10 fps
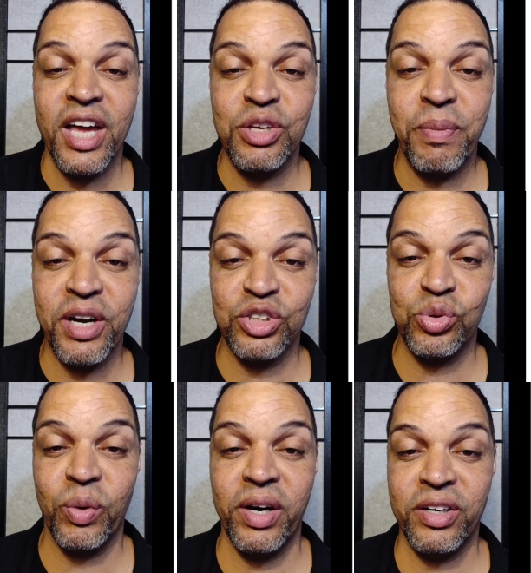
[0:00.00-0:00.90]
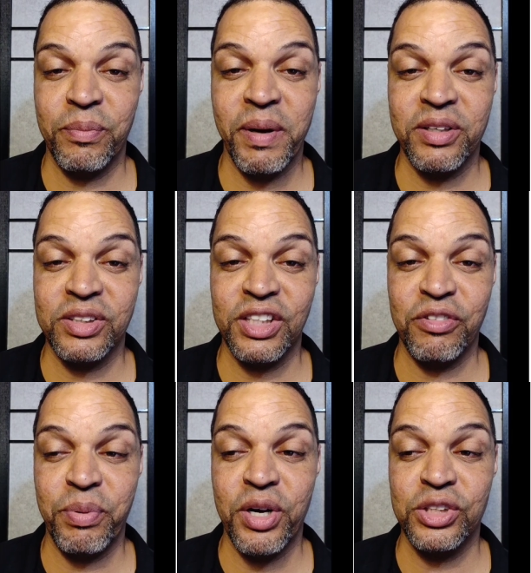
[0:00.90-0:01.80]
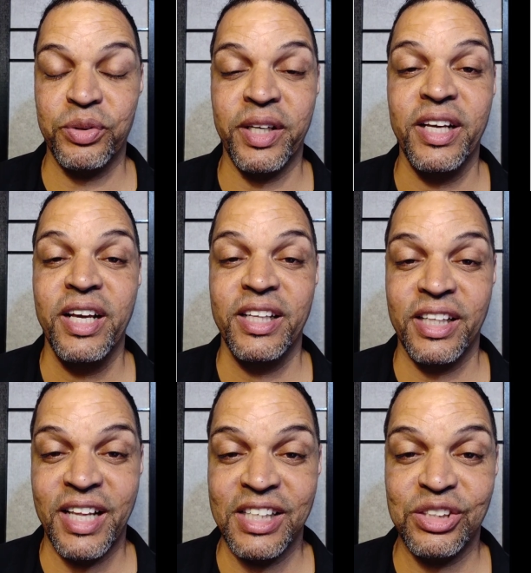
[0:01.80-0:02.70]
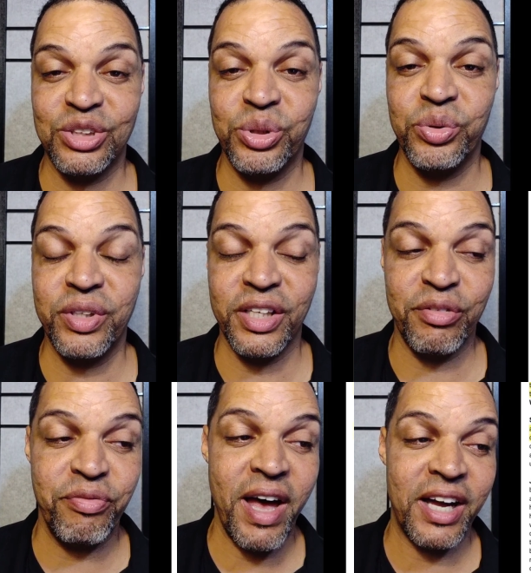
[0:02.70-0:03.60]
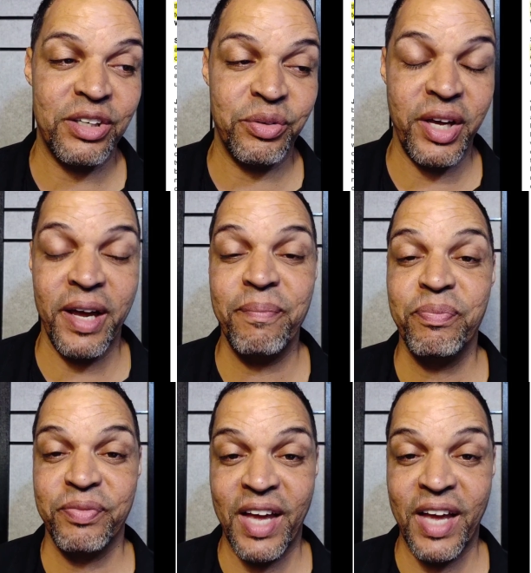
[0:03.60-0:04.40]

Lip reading: and you better swear under penalty of perjury that's the truth and the fact, okay?